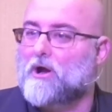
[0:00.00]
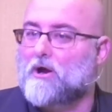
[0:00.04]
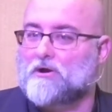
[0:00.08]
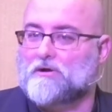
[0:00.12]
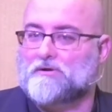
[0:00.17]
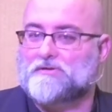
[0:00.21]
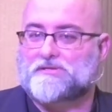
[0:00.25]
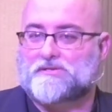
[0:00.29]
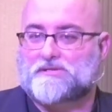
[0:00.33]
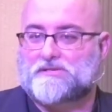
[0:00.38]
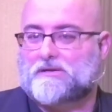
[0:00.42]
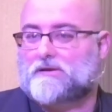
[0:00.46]

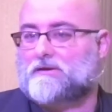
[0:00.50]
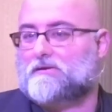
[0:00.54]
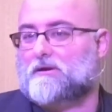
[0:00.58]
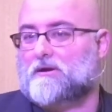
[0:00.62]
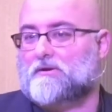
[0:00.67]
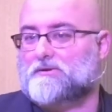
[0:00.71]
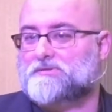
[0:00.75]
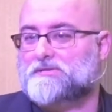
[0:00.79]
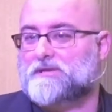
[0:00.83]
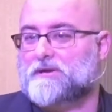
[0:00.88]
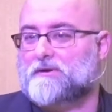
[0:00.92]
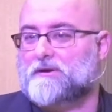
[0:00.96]
our
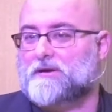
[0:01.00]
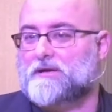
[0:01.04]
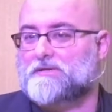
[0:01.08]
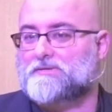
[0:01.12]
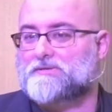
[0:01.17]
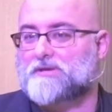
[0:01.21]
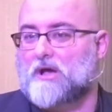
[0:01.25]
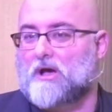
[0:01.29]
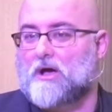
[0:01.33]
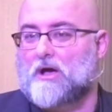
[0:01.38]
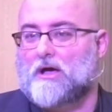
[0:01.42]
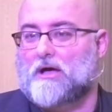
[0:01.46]

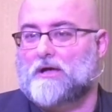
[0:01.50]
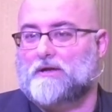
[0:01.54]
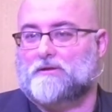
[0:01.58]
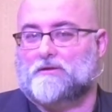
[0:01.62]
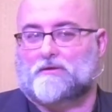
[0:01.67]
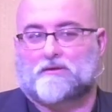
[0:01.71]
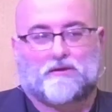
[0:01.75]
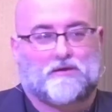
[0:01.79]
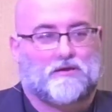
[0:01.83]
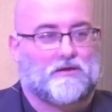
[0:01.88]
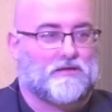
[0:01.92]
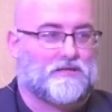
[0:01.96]
series
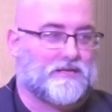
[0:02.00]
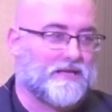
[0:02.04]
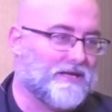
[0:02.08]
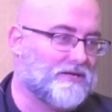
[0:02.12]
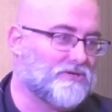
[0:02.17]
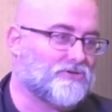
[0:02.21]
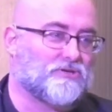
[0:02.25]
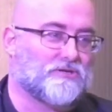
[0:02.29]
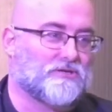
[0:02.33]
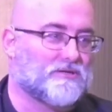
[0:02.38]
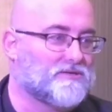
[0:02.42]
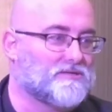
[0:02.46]
on
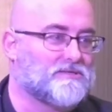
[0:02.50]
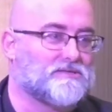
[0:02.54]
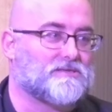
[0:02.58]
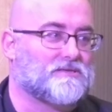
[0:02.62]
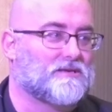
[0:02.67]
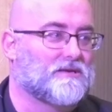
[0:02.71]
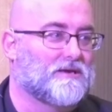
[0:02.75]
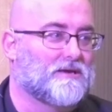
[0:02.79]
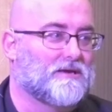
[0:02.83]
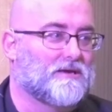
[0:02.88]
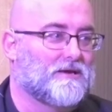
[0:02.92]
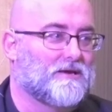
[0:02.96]
Galatians.